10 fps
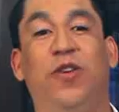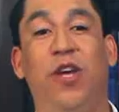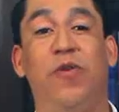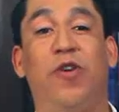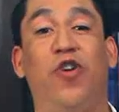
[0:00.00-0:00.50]

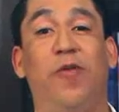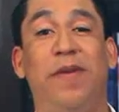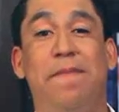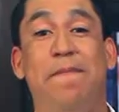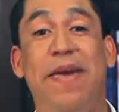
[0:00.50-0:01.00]
Today we're going to
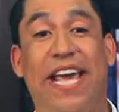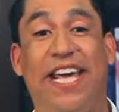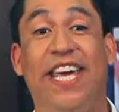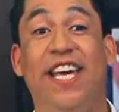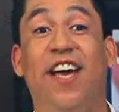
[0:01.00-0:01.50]
be
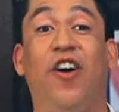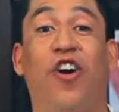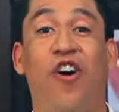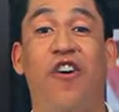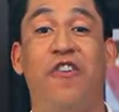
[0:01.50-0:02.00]
making
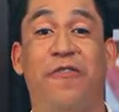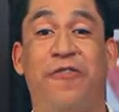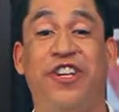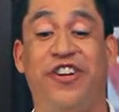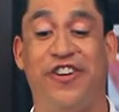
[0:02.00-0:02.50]
conch
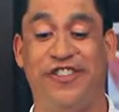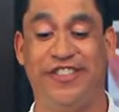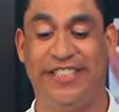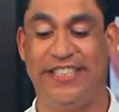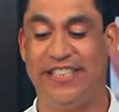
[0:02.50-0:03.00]
fritters.
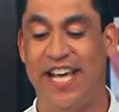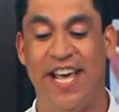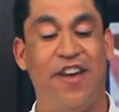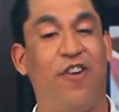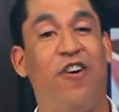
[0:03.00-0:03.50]

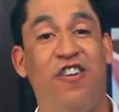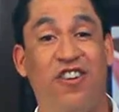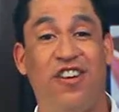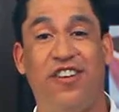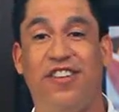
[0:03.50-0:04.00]

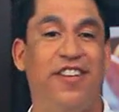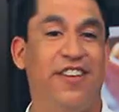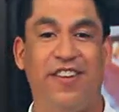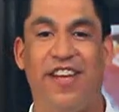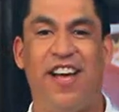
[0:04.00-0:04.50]
Conch,
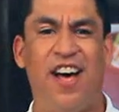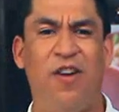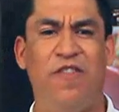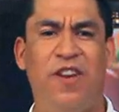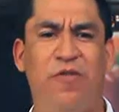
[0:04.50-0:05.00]

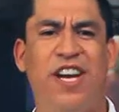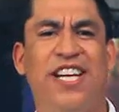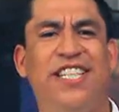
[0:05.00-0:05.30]
all over the world are